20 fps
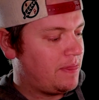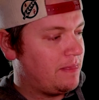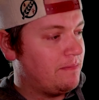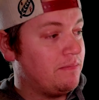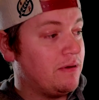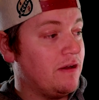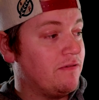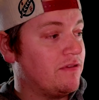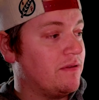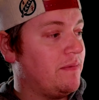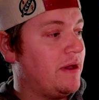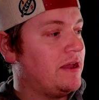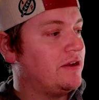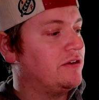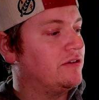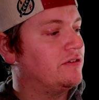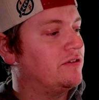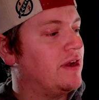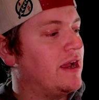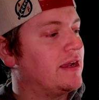Puff the
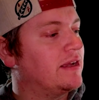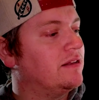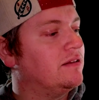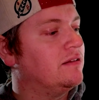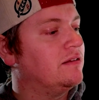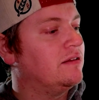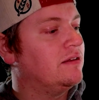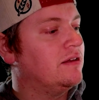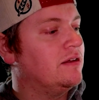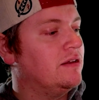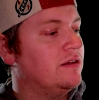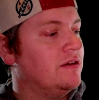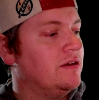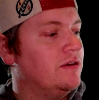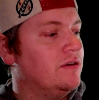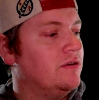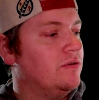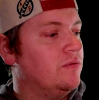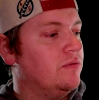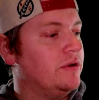Magic Dragon,
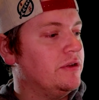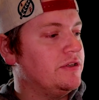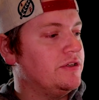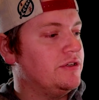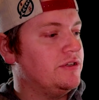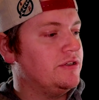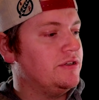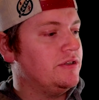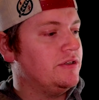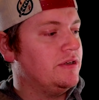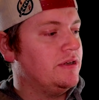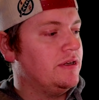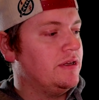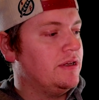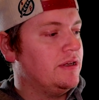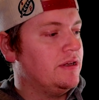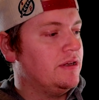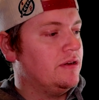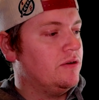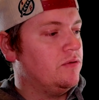which
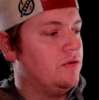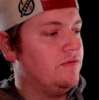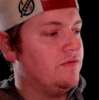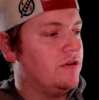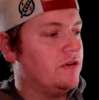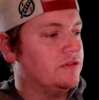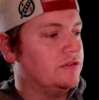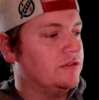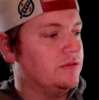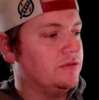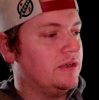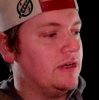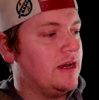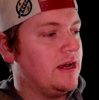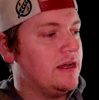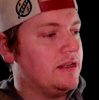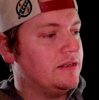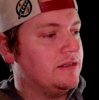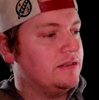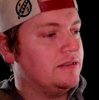we've also
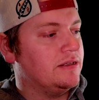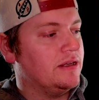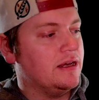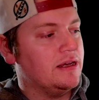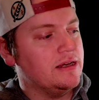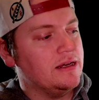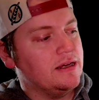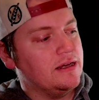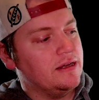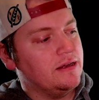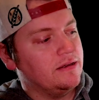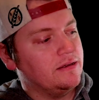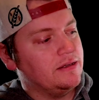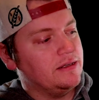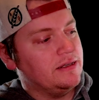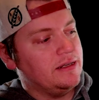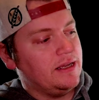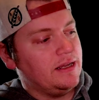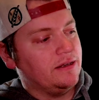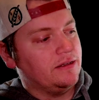got
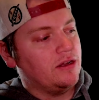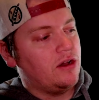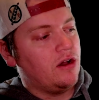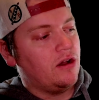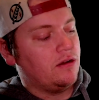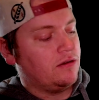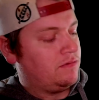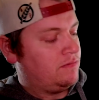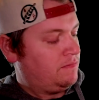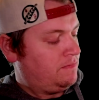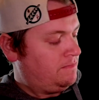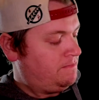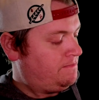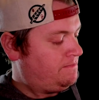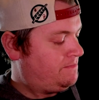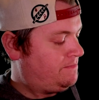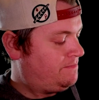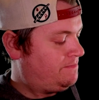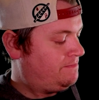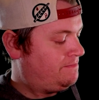Ding Dong,
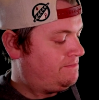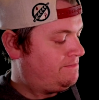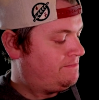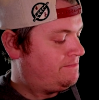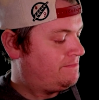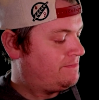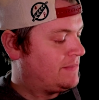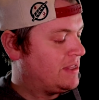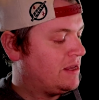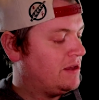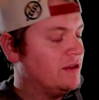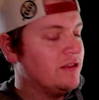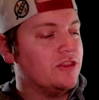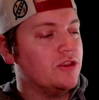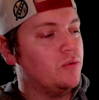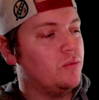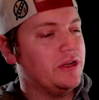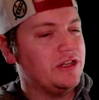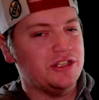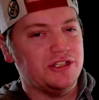The
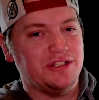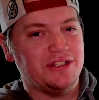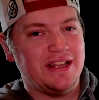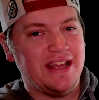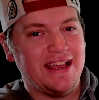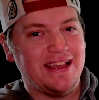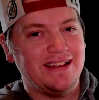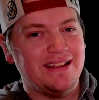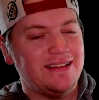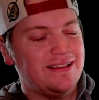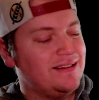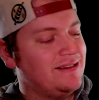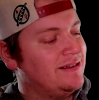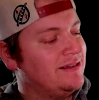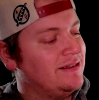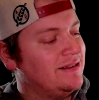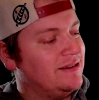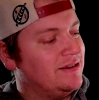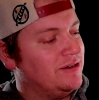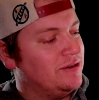Witch is Dead,
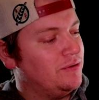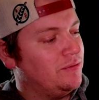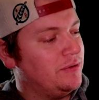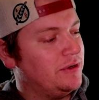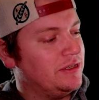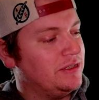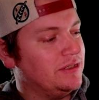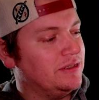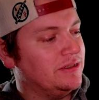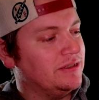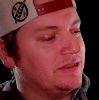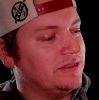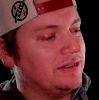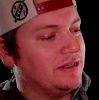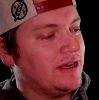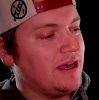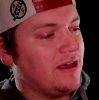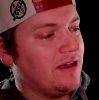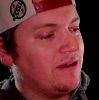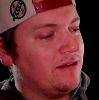which is,
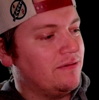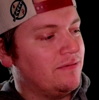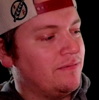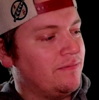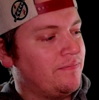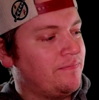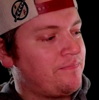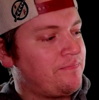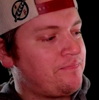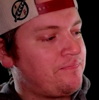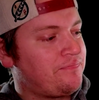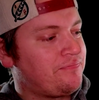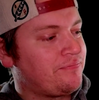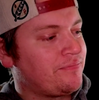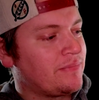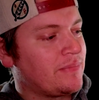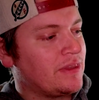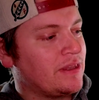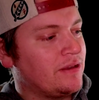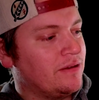
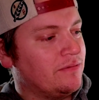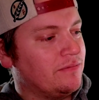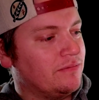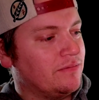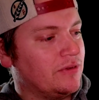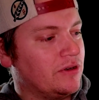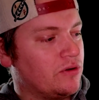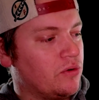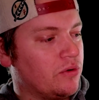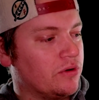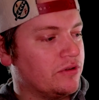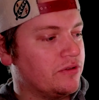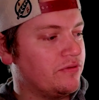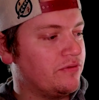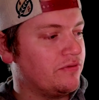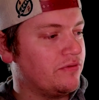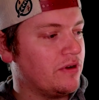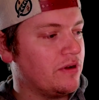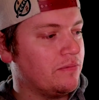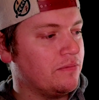of course,
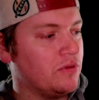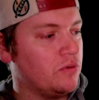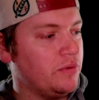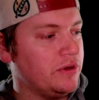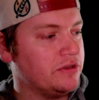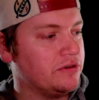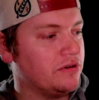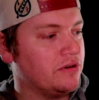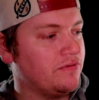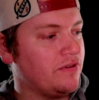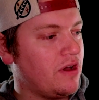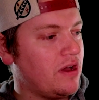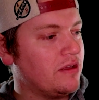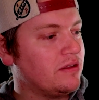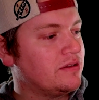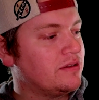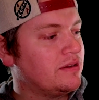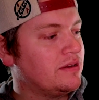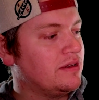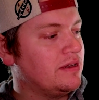from The Wizard of
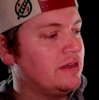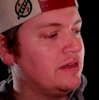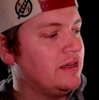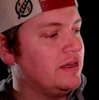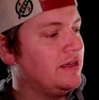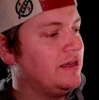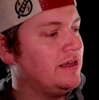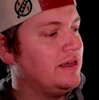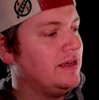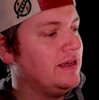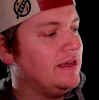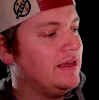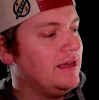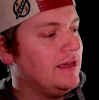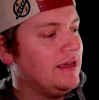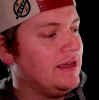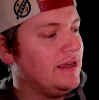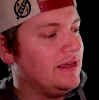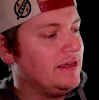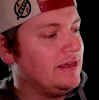Oz.
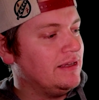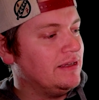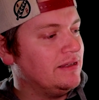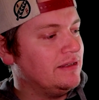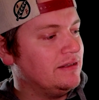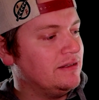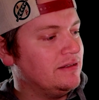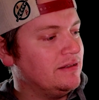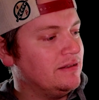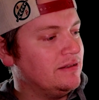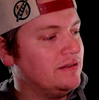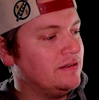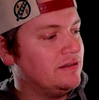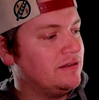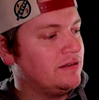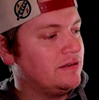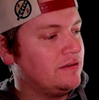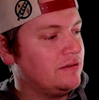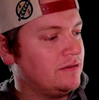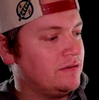And,
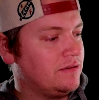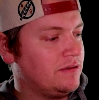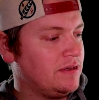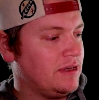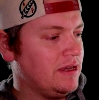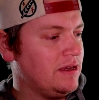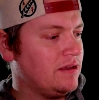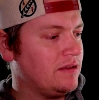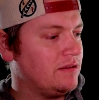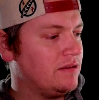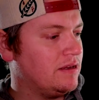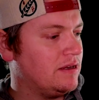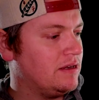yeah,